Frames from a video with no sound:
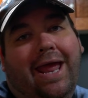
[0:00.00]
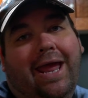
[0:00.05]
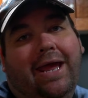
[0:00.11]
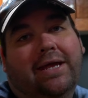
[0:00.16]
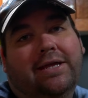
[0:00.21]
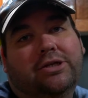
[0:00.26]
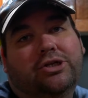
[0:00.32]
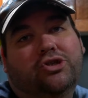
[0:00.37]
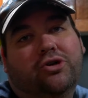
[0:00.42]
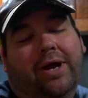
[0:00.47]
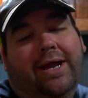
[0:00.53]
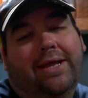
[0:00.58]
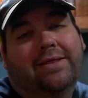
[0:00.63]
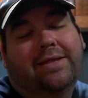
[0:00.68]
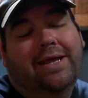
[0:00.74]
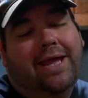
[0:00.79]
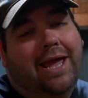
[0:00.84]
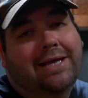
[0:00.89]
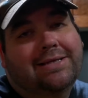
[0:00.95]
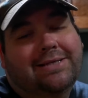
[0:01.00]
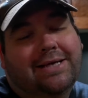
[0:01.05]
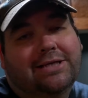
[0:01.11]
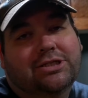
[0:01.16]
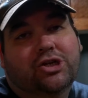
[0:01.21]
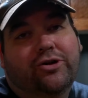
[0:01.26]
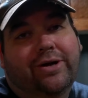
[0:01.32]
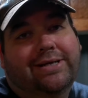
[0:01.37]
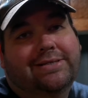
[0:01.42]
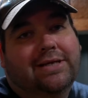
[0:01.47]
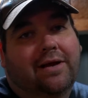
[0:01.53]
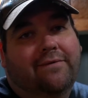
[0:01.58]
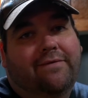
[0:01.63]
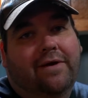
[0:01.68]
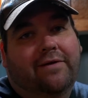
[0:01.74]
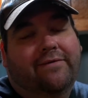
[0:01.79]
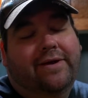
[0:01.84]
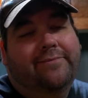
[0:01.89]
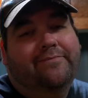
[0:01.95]
and drained the excess grease off
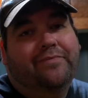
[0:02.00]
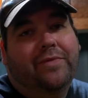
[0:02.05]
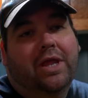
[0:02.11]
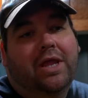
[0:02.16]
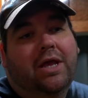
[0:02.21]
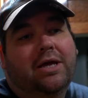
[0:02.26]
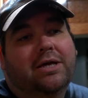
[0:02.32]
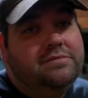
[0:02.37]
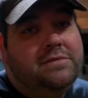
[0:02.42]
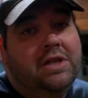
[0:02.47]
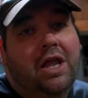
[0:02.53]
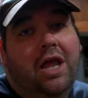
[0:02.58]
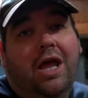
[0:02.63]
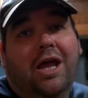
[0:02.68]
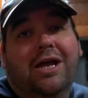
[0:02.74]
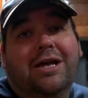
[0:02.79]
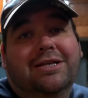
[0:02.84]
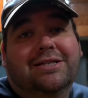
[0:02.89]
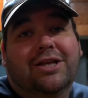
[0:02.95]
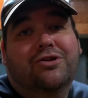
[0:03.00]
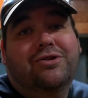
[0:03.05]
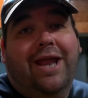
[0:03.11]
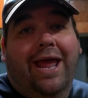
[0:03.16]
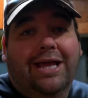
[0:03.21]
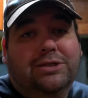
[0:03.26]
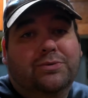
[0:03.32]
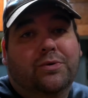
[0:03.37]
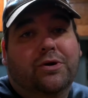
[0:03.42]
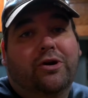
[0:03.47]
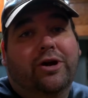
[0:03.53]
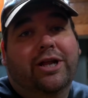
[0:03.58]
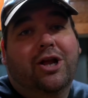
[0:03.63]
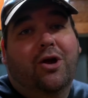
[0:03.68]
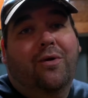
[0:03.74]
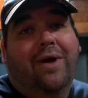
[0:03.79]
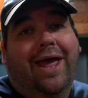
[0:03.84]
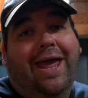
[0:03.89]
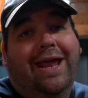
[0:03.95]
of it. So next we're going to
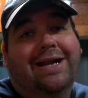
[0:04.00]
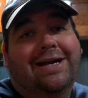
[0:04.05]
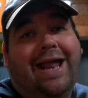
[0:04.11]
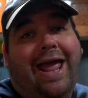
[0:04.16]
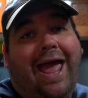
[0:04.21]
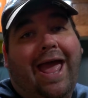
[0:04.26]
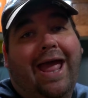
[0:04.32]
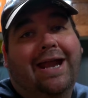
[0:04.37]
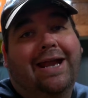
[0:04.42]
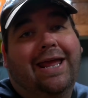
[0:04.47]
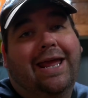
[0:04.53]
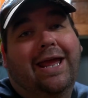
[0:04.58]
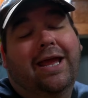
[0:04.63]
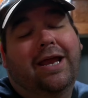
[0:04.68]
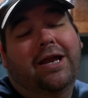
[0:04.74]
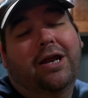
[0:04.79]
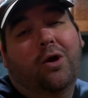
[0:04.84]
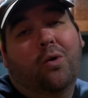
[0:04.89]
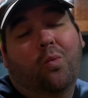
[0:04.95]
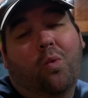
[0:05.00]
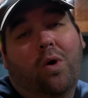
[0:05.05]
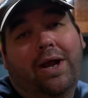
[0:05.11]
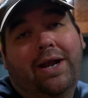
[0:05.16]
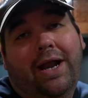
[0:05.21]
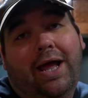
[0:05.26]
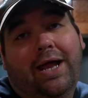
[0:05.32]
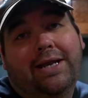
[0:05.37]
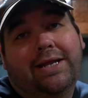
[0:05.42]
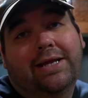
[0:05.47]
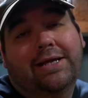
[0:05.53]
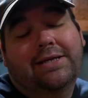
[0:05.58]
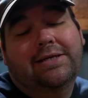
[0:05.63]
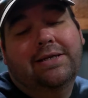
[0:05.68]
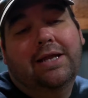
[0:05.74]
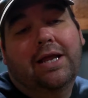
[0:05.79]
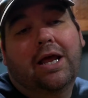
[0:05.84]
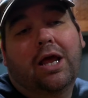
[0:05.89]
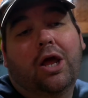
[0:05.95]
go ahead and add in 1
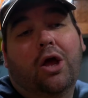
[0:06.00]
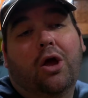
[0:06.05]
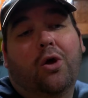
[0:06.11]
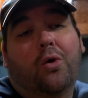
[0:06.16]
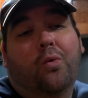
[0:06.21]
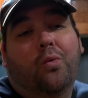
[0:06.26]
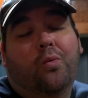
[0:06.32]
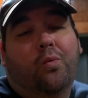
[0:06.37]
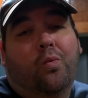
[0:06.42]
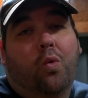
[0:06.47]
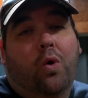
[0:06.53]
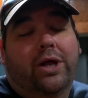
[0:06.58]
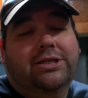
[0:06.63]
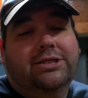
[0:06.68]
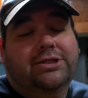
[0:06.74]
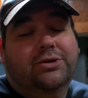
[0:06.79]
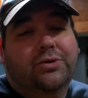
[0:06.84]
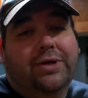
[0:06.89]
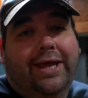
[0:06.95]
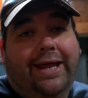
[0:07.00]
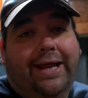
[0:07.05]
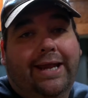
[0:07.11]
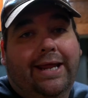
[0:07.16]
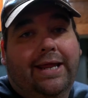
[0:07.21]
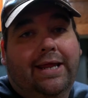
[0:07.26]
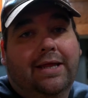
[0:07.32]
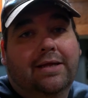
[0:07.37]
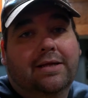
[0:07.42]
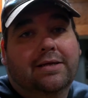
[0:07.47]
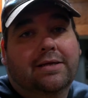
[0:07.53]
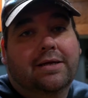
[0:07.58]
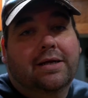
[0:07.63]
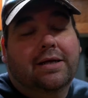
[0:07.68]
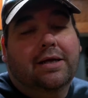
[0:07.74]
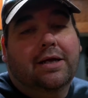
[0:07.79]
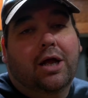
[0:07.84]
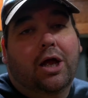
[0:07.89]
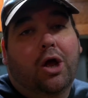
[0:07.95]
onion, 1 zucchini,
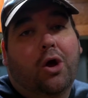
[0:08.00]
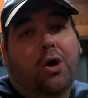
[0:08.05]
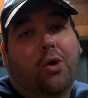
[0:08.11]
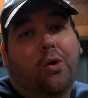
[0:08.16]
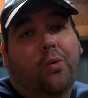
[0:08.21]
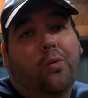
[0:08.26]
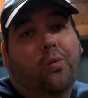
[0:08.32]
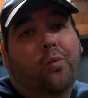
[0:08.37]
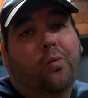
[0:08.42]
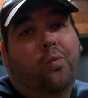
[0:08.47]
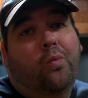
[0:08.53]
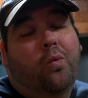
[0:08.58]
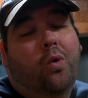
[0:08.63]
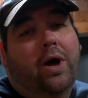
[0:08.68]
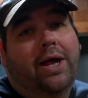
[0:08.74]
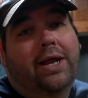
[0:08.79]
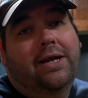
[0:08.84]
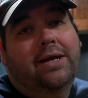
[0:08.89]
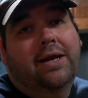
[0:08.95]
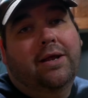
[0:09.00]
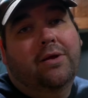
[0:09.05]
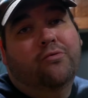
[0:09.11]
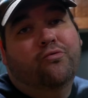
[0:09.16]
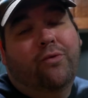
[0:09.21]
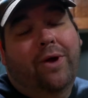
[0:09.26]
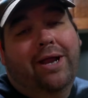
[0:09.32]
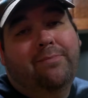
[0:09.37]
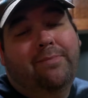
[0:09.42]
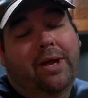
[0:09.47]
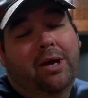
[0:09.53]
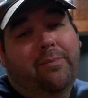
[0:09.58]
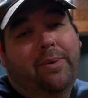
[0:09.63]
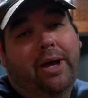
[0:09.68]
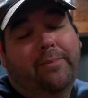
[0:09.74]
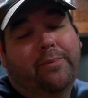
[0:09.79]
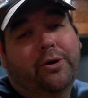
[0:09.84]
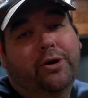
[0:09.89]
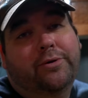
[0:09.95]
1 red bell
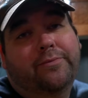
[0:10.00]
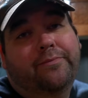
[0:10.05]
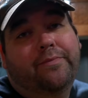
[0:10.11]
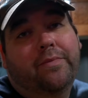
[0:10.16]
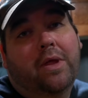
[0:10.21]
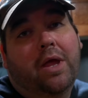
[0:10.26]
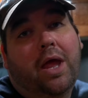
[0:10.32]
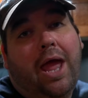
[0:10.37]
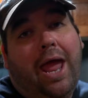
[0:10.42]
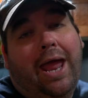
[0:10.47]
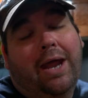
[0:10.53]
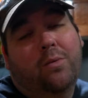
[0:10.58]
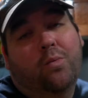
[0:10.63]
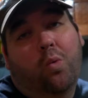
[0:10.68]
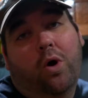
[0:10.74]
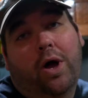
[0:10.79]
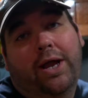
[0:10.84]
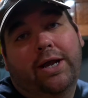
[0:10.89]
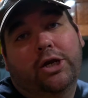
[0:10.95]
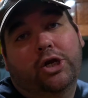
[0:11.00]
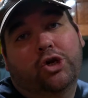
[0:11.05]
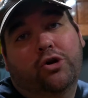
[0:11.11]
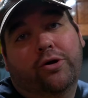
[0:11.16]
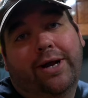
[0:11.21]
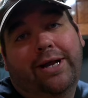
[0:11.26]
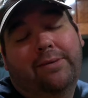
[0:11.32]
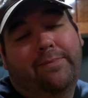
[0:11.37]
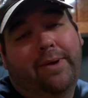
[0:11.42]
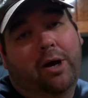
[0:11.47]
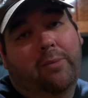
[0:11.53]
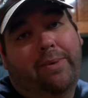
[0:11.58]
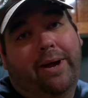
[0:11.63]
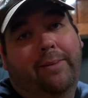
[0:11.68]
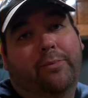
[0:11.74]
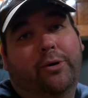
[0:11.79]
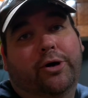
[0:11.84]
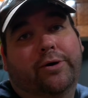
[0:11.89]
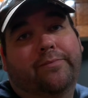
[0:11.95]
pepper, and 1 green bell
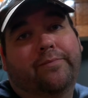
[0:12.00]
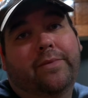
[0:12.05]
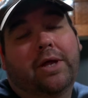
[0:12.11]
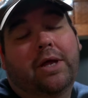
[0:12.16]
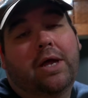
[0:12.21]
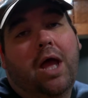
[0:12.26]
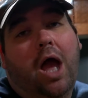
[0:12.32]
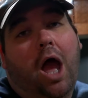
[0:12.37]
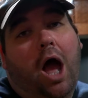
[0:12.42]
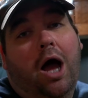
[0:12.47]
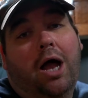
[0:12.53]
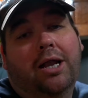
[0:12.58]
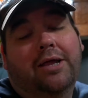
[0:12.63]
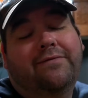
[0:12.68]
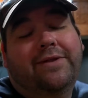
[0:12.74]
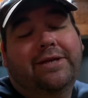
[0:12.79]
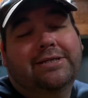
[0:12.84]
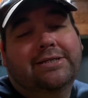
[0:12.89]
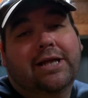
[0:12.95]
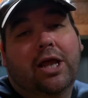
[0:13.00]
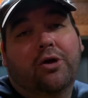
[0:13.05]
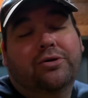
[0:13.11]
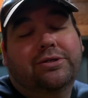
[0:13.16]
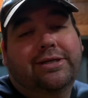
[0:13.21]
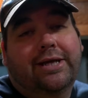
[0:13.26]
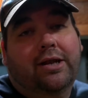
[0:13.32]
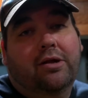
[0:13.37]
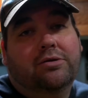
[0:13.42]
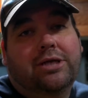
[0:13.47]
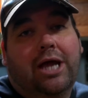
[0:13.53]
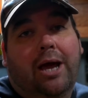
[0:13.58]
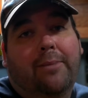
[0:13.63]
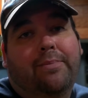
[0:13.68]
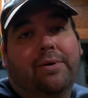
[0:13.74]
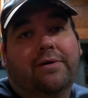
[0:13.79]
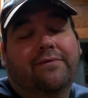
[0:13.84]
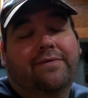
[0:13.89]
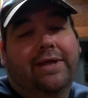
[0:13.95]
pepper. All of this goes in on
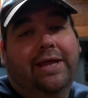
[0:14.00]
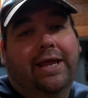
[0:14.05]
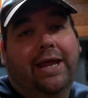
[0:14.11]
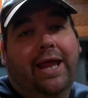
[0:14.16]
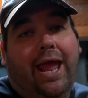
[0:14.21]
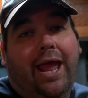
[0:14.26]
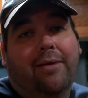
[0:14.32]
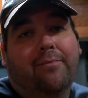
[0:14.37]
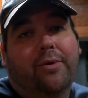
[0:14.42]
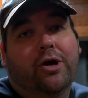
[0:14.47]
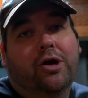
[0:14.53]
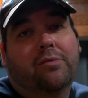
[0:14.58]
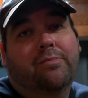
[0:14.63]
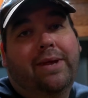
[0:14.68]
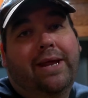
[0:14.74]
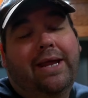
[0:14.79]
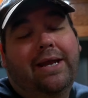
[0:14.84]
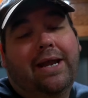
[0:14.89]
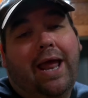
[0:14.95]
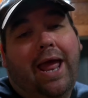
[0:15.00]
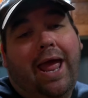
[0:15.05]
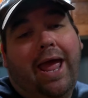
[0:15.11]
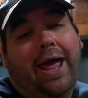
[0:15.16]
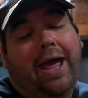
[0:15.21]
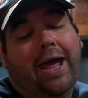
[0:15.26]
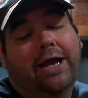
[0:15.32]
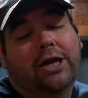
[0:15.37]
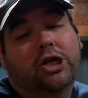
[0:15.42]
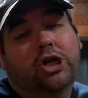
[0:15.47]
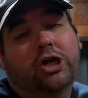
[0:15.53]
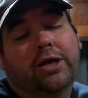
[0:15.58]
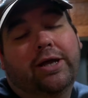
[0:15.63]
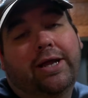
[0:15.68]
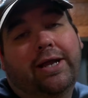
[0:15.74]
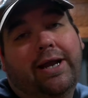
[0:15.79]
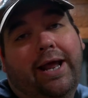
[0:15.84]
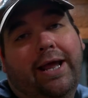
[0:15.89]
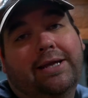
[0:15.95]
top of the hamburger meat and cook
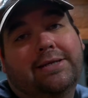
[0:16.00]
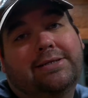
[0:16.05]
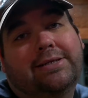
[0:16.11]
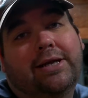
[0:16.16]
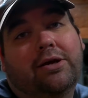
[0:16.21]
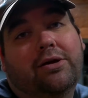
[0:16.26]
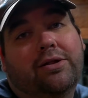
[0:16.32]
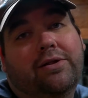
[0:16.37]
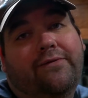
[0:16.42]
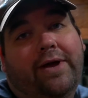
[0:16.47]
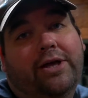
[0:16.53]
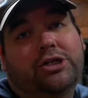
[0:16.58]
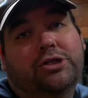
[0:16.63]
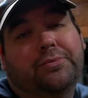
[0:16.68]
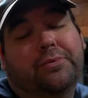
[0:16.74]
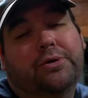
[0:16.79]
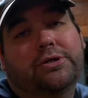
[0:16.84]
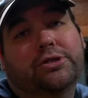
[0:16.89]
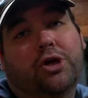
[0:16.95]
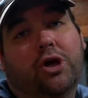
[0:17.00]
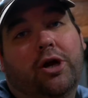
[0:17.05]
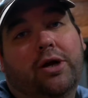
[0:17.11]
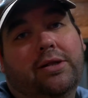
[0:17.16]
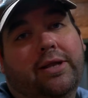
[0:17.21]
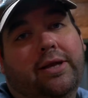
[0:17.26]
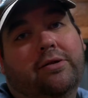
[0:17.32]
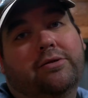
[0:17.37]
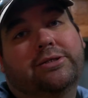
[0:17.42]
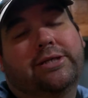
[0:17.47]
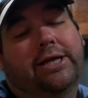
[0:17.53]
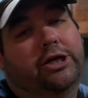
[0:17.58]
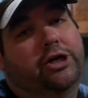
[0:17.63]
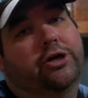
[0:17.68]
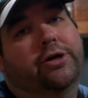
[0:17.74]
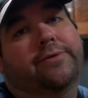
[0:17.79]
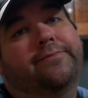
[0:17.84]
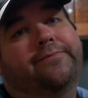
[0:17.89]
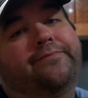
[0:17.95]
it until the vegetables are a little tender.